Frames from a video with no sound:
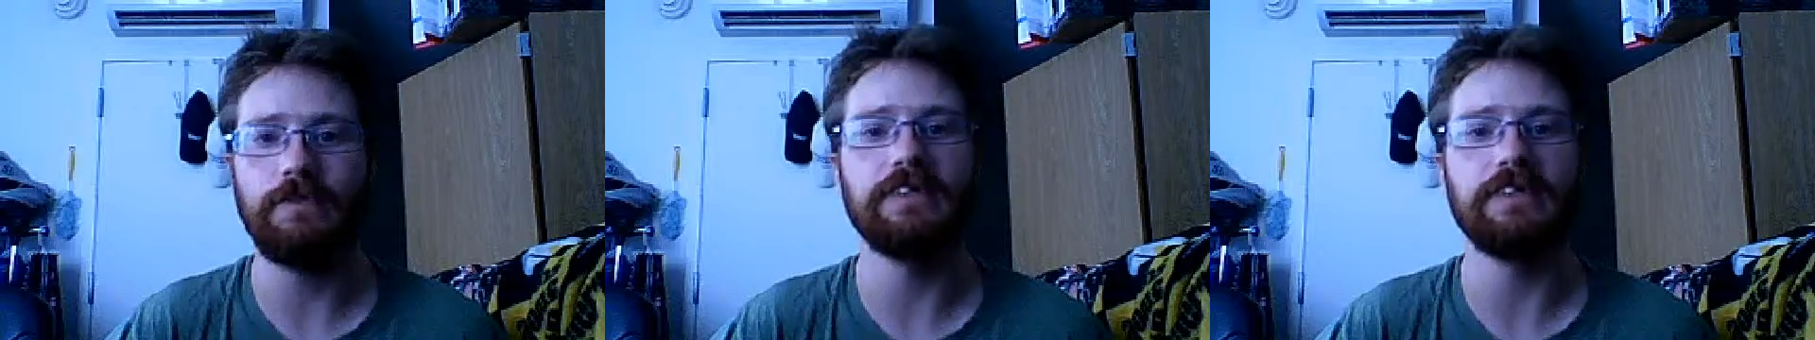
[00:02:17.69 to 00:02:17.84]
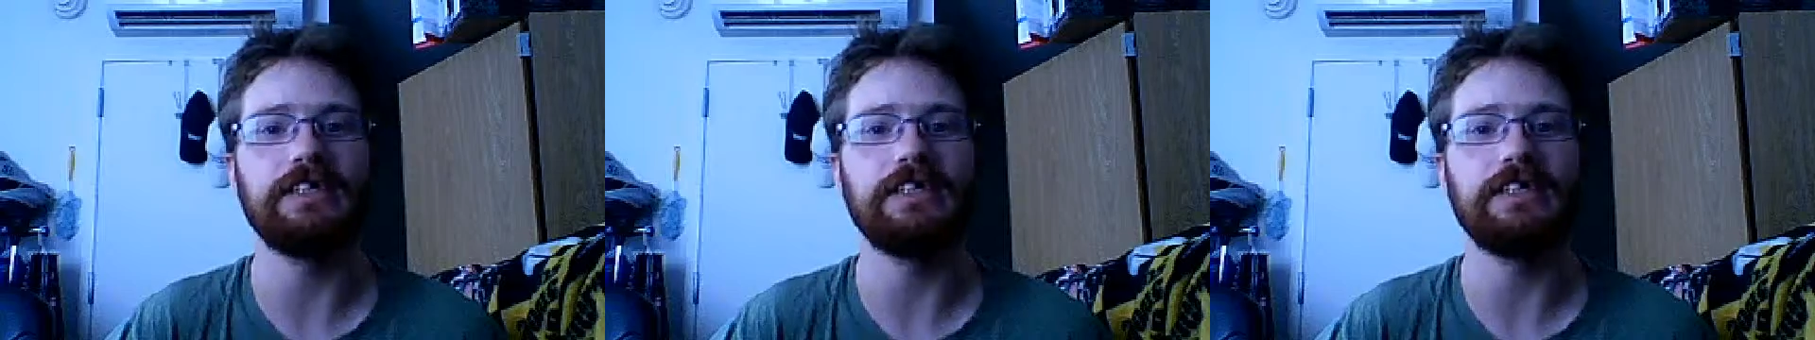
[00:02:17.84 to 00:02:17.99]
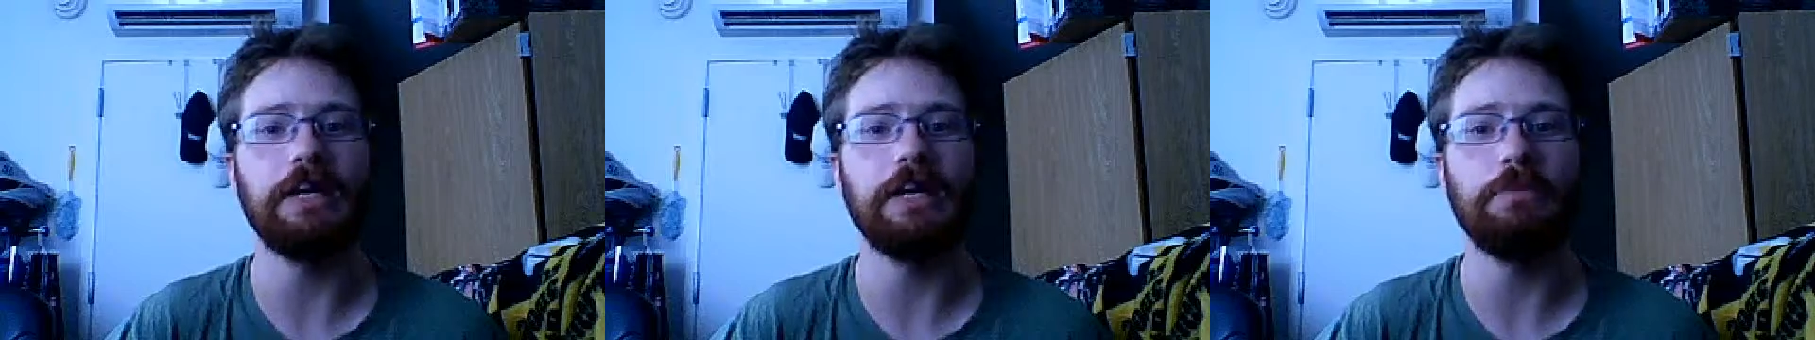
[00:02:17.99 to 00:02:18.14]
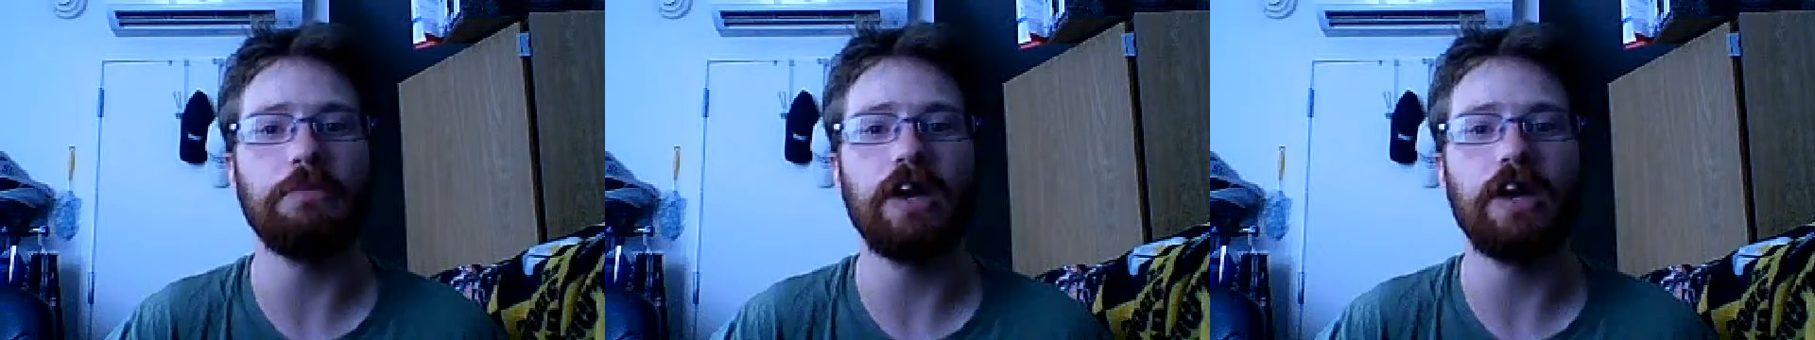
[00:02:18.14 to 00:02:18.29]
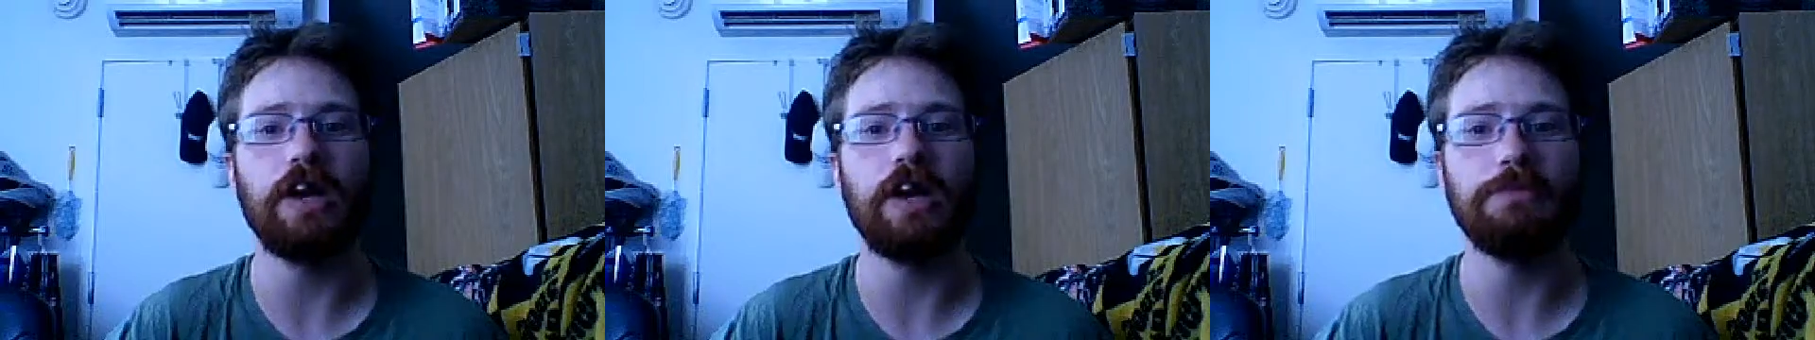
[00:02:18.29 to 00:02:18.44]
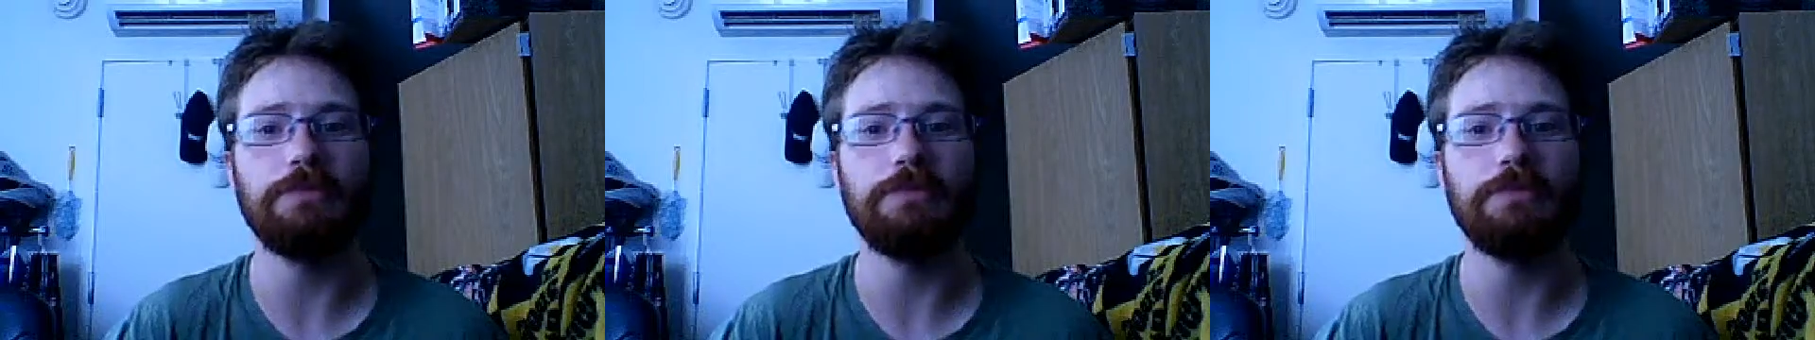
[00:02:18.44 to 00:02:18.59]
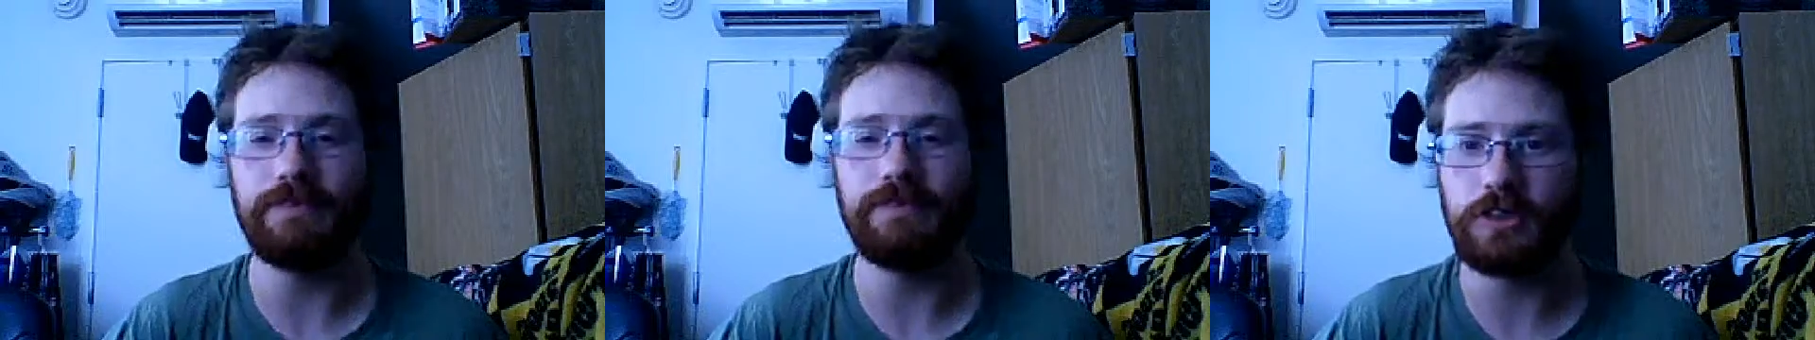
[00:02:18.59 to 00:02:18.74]
the TMR
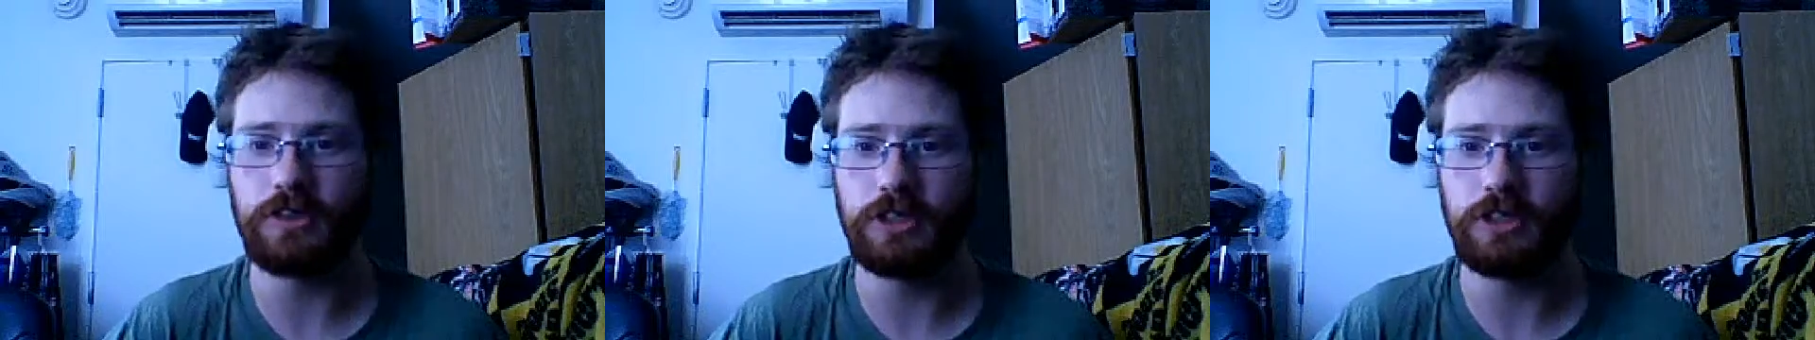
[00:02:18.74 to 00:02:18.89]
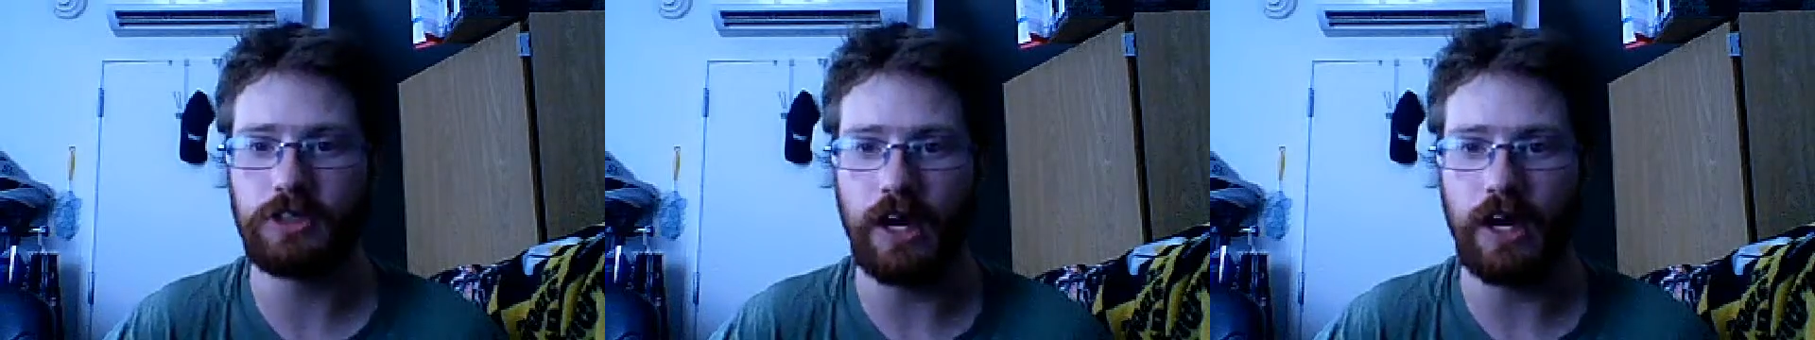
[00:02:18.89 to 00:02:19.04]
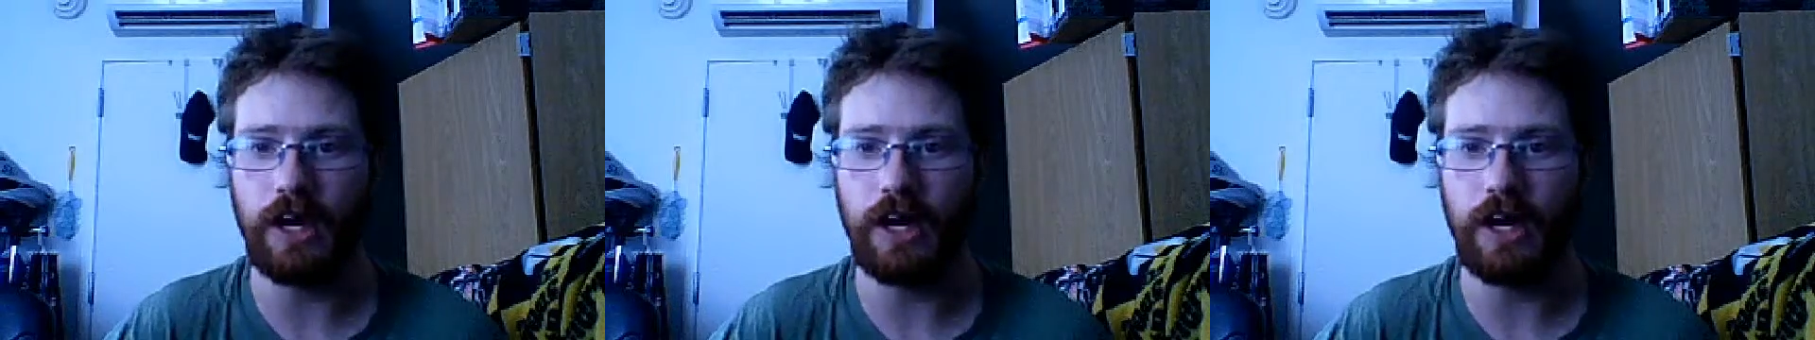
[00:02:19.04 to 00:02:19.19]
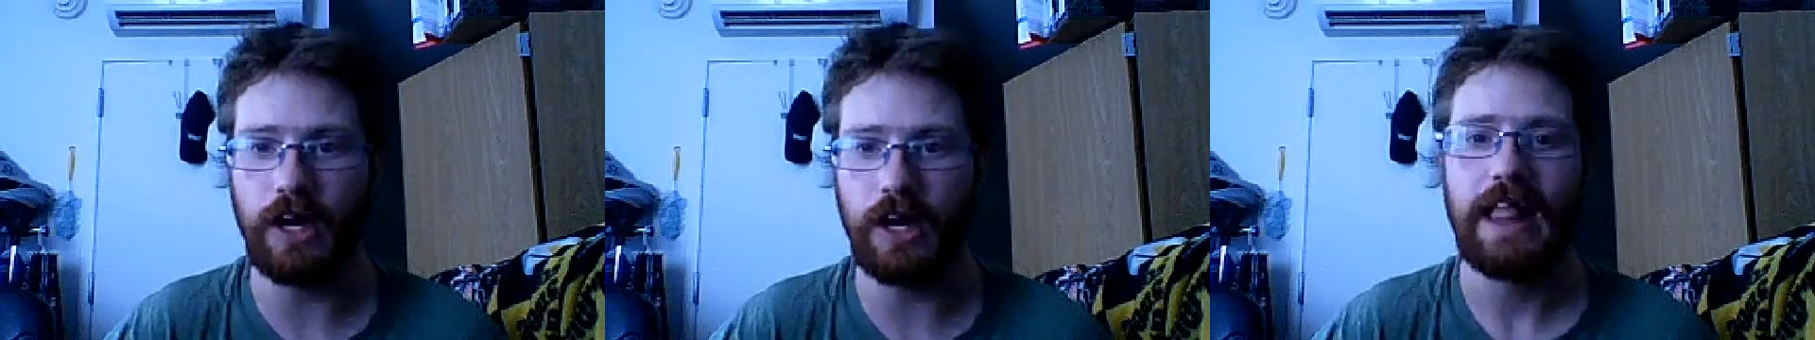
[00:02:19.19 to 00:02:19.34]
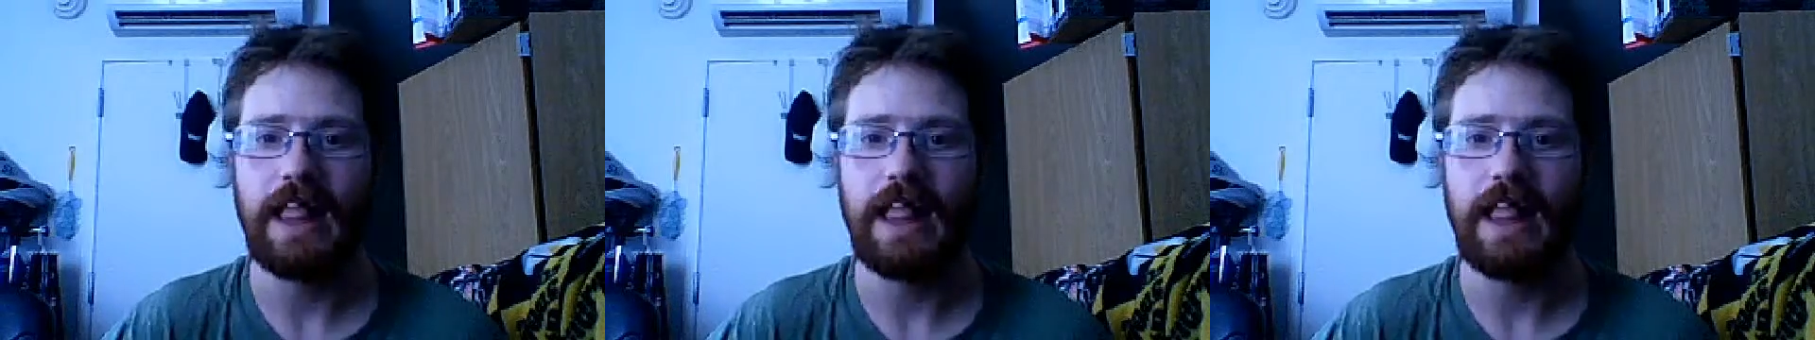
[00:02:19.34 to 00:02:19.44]
preview show,